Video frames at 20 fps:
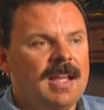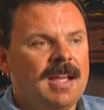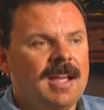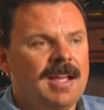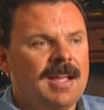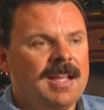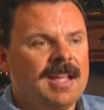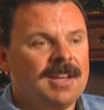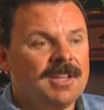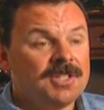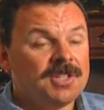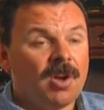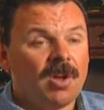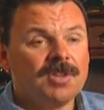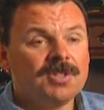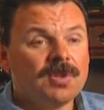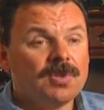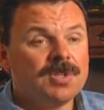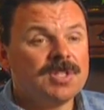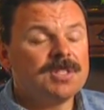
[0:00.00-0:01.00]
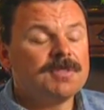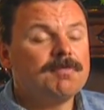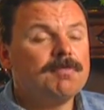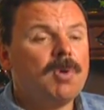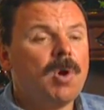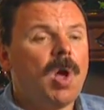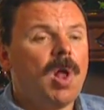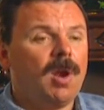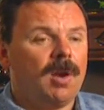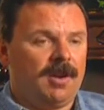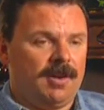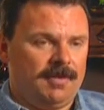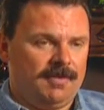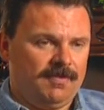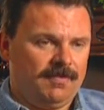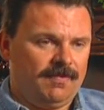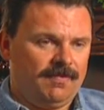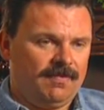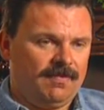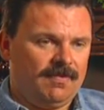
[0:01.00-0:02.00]
It is also smaller.
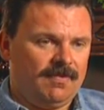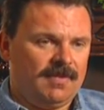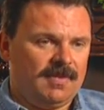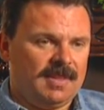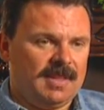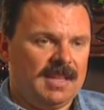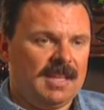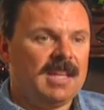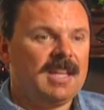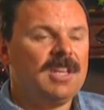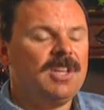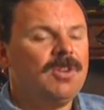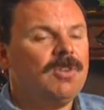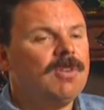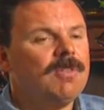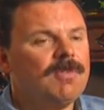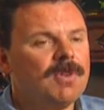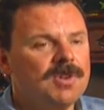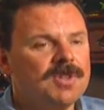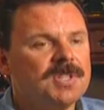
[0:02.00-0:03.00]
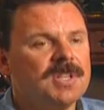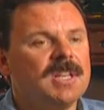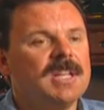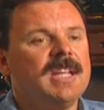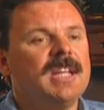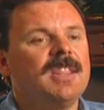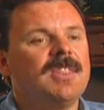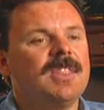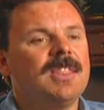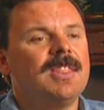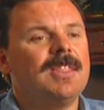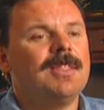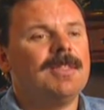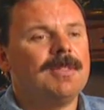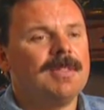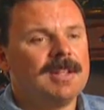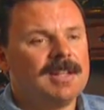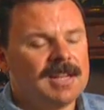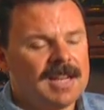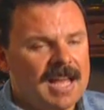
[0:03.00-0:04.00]
Universally,
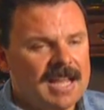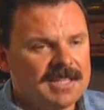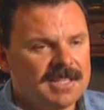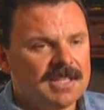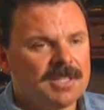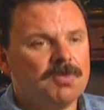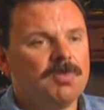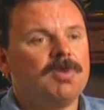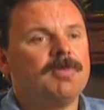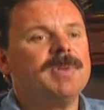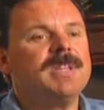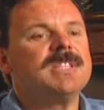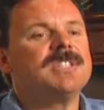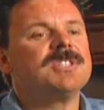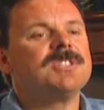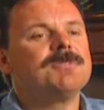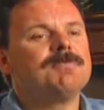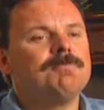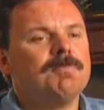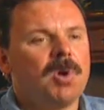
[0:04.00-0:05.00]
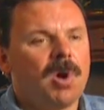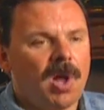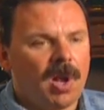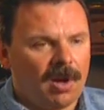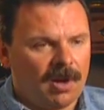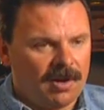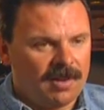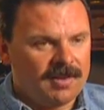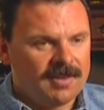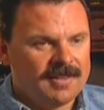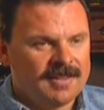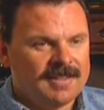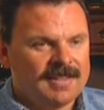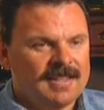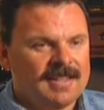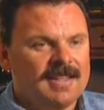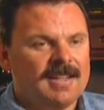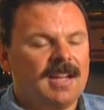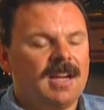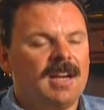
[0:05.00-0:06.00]
the Classics will be smaller
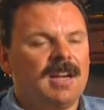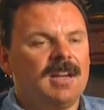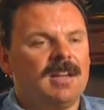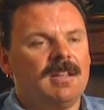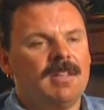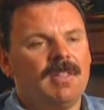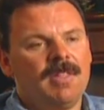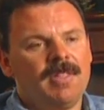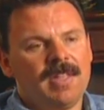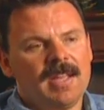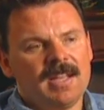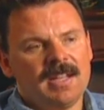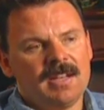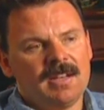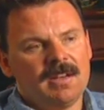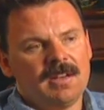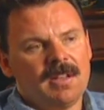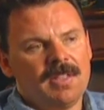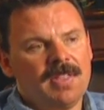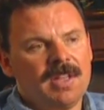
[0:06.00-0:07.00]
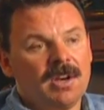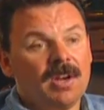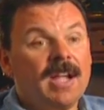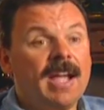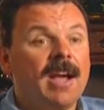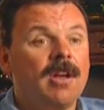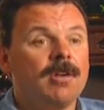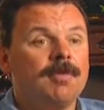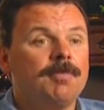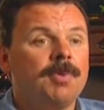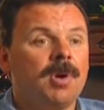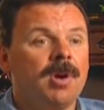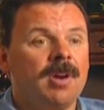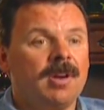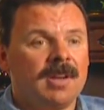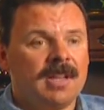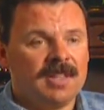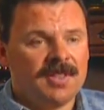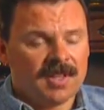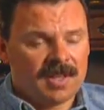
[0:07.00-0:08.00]
than their
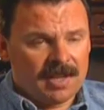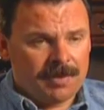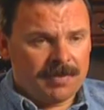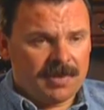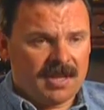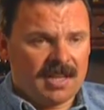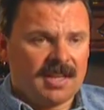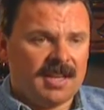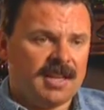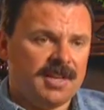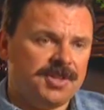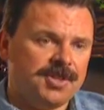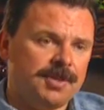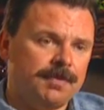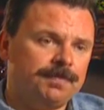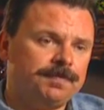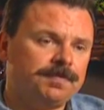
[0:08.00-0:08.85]
counterpart in the limited edition.